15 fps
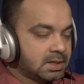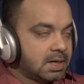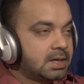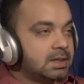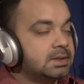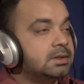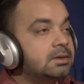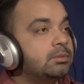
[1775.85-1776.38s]

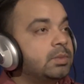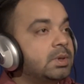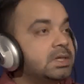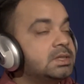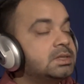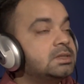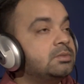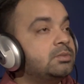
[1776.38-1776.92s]
and
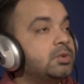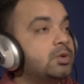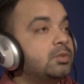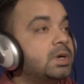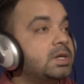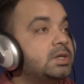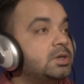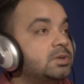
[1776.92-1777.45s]
please
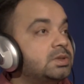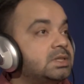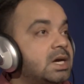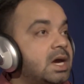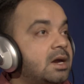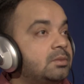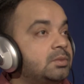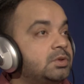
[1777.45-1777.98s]
provide your
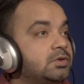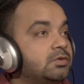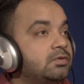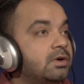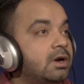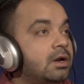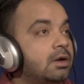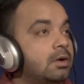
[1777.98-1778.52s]
time to
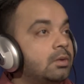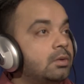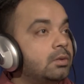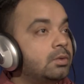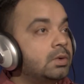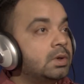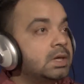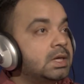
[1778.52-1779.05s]
Whanau